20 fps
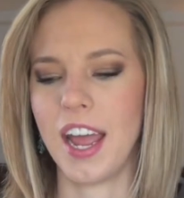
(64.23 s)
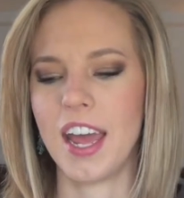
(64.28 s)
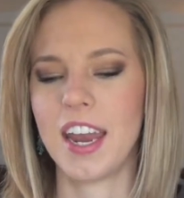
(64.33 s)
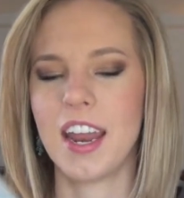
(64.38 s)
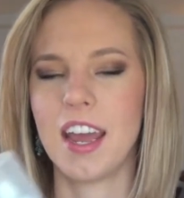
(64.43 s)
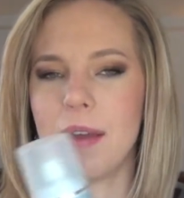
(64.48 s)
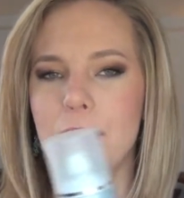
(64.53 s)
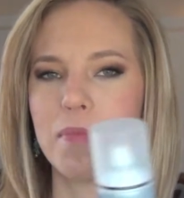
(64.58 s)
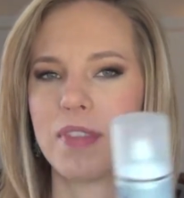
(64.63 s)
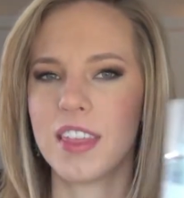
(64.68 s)
and
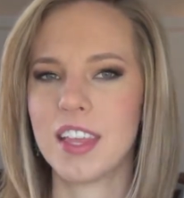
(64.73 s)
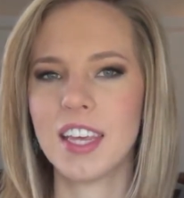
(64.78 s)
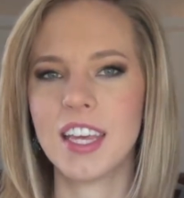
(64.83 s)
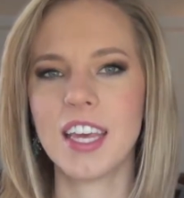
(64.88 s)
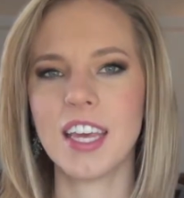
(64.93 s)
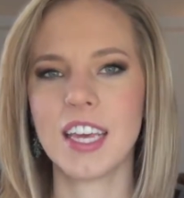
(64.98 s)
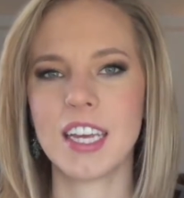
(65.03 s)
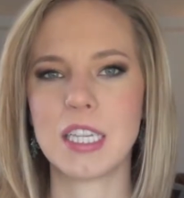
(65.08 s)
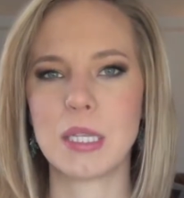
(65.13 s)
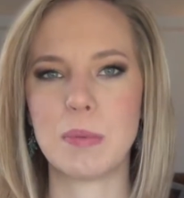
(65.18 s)
I'm
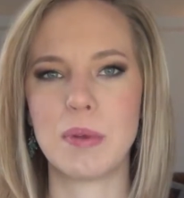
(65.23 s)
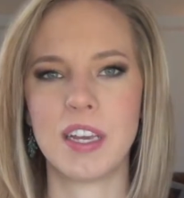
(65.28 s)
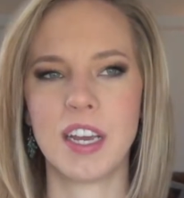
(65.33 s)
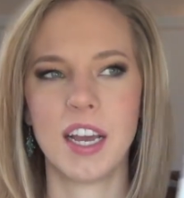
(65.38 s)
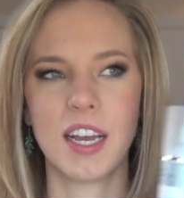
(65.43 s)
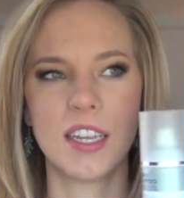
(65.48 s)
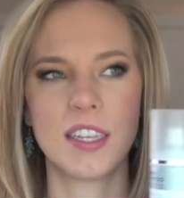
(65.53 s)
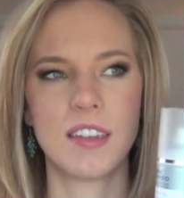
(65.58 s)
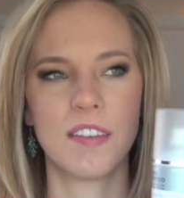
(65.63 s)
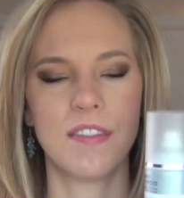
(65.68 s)
thinking it's
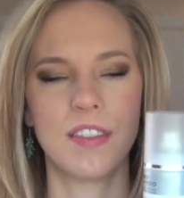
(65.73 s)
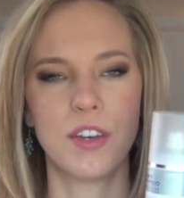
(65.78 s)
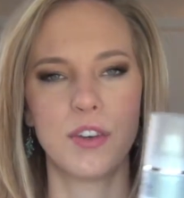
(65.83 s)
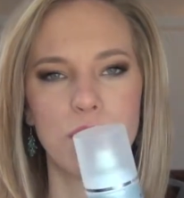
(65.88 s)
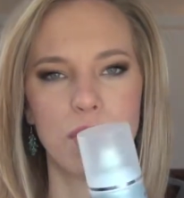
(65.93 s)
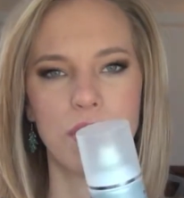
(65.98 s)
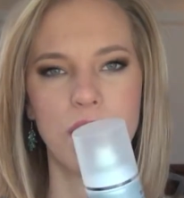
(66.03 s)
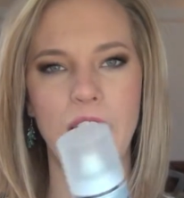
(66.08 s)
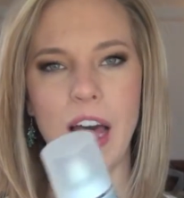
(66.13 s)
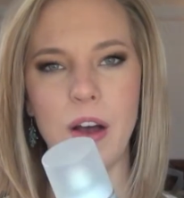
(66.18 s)
because of
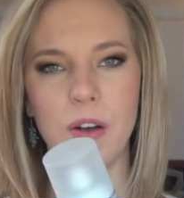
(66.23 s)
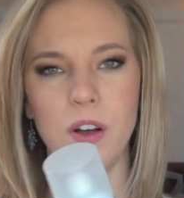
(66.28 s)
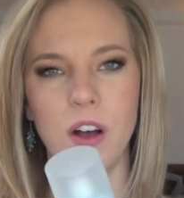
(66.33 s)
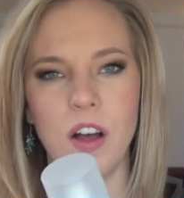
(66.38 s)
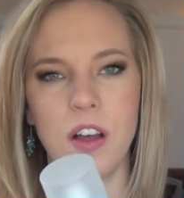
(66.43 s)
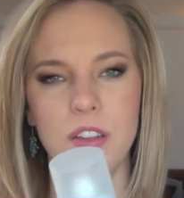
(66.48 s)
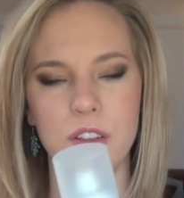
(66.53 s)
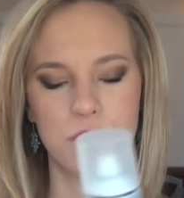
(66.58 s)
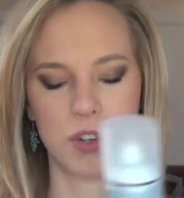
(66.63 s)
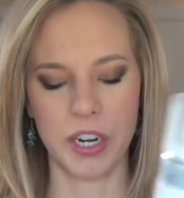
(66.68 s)
the
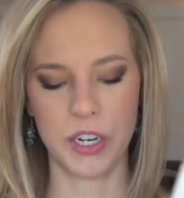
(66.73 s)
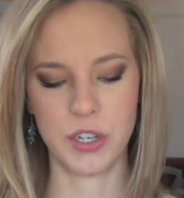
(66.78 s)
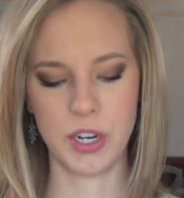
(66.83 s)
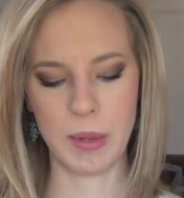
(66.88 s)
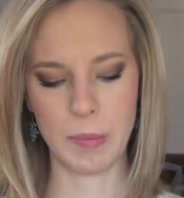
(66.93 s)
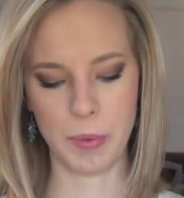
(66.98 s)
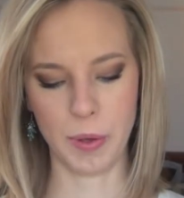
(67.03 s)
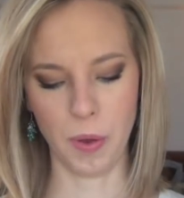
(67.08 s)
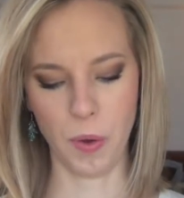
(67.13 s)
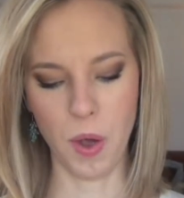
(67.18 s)
alcohol in the dry
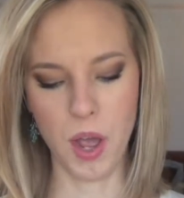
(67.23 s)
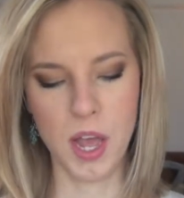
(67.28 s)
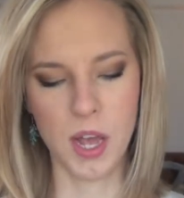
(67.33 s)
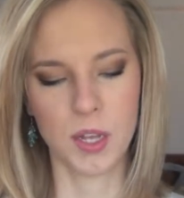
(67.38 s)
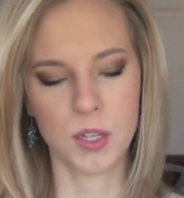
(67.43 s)
shampoo.